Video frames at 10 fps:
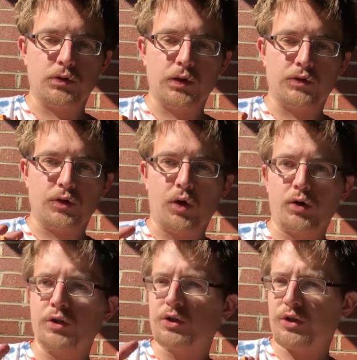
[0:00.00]
it's
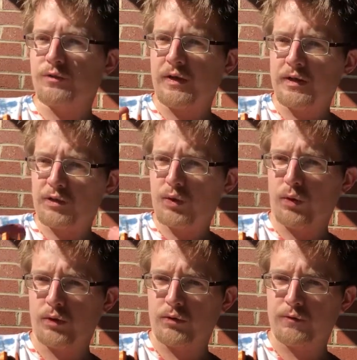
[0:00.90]
hard to justify the
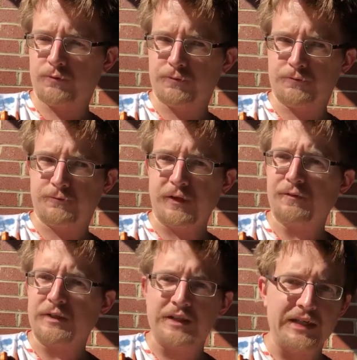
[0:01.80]

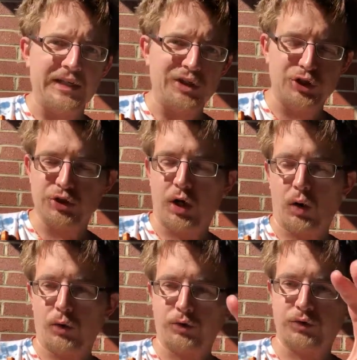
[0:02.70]
$250-ish
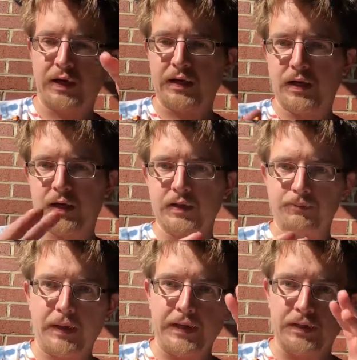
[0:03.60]
that I
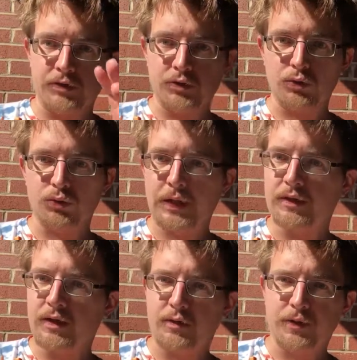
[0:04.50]
paid to
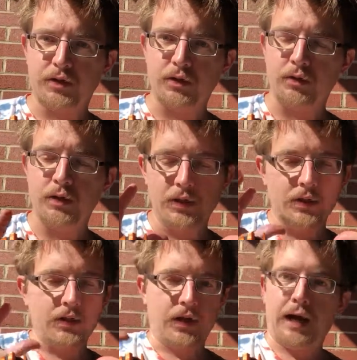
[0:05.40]
get Dinobot here.
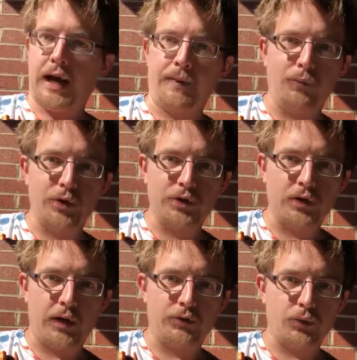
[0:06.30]
I
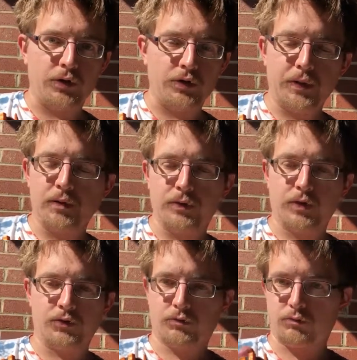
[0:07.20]
was willing to pay it
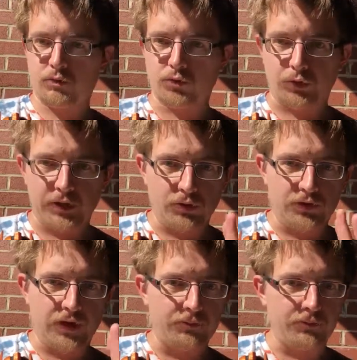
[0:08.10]
because Grail
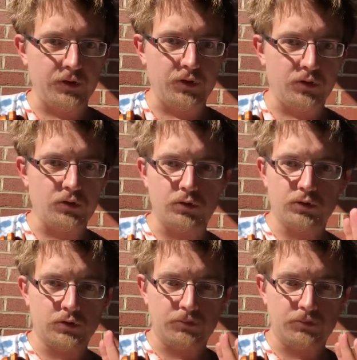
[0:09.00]
type figure,